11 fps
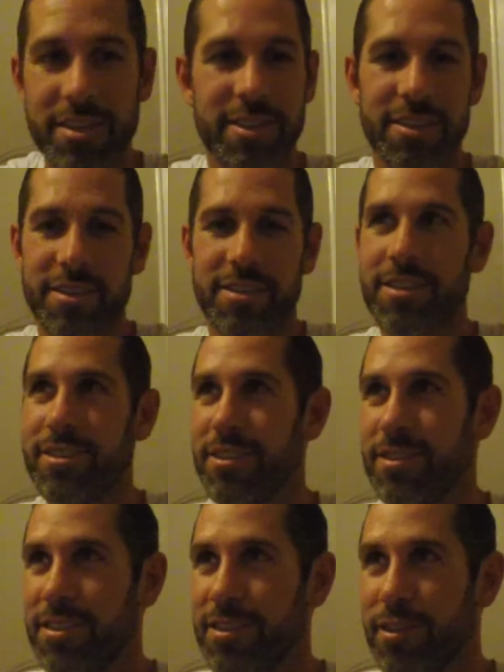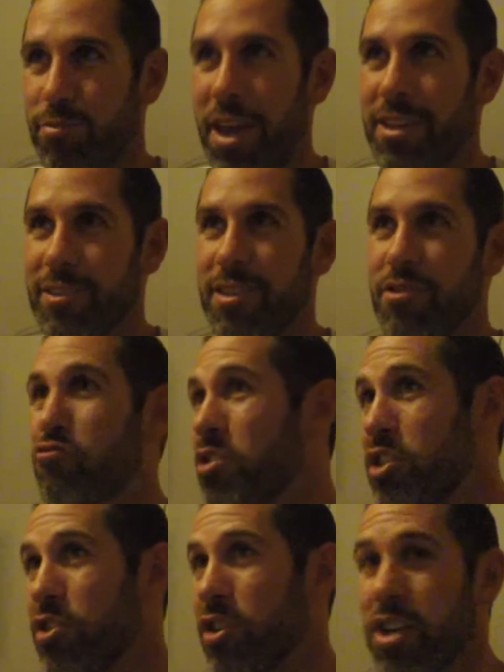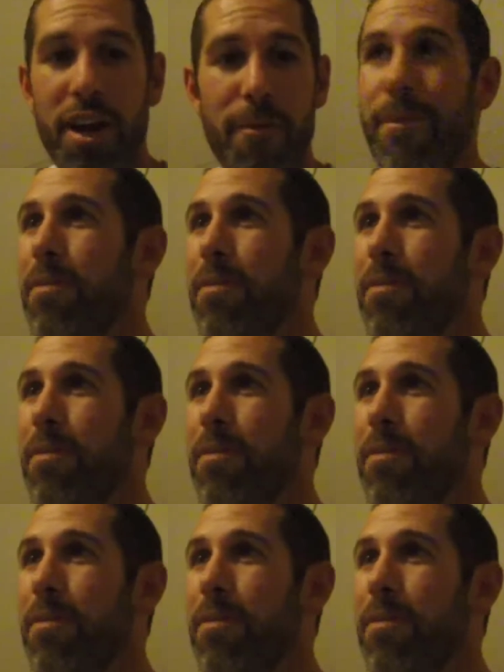This is based in research.